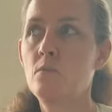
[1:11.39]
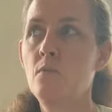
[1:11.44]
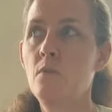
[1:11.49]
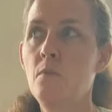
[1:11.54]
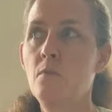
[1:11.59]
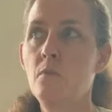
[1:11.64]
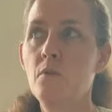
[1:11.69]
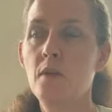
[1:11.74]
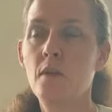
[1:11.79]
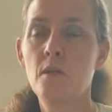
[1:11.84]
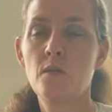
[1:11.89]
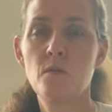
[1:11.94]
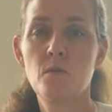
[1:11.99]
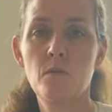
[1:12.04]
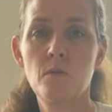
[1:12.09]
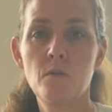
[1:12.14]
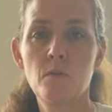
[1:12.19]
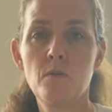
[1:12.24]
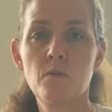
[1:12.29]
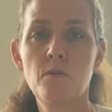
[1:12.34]
we bring into
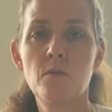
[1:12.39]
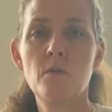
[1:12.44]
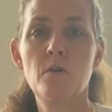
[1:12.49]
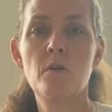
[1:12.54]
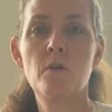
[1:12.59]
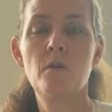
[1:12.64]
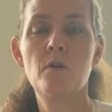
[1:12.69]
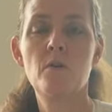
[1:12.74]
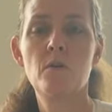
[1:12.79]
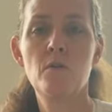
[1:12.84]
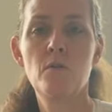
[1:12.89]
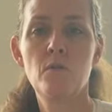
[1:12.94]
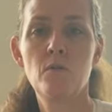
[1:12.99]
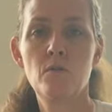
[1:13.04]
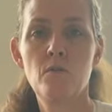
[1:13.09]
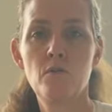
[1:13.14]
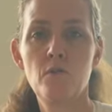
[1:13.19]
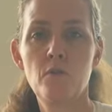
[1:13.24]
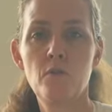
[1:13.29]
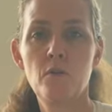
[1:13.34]
adulthood
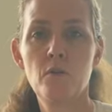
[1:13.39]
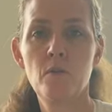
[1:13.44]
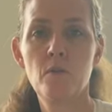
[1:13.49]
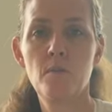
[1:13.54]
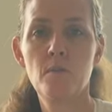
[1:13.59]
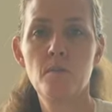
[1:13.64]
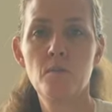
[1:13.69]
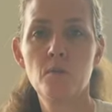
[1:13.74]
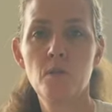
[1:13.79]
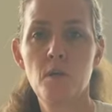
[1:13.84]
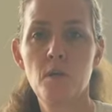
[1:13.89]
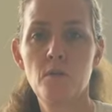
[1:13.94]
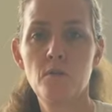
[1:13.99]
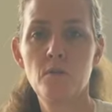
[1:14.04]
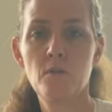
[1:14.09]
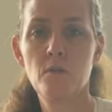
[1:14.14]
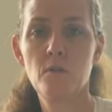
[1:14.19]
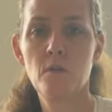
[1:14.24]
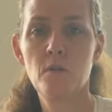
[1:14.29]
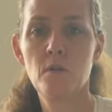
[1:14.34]
from
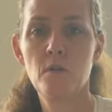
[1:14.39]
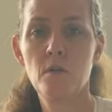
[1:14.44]
childhood.